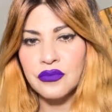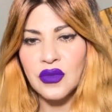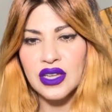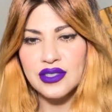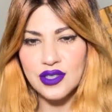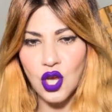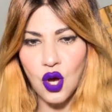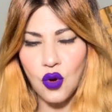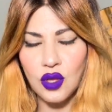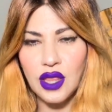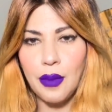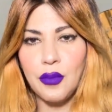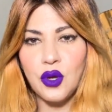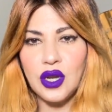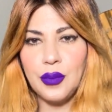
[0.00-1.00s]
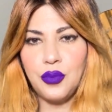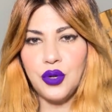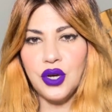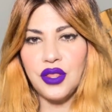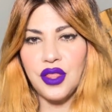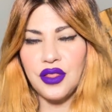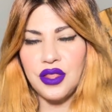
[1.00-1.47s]
So I'm going to
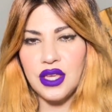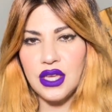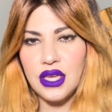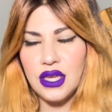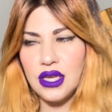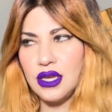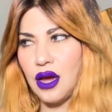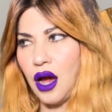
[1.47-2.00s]
put the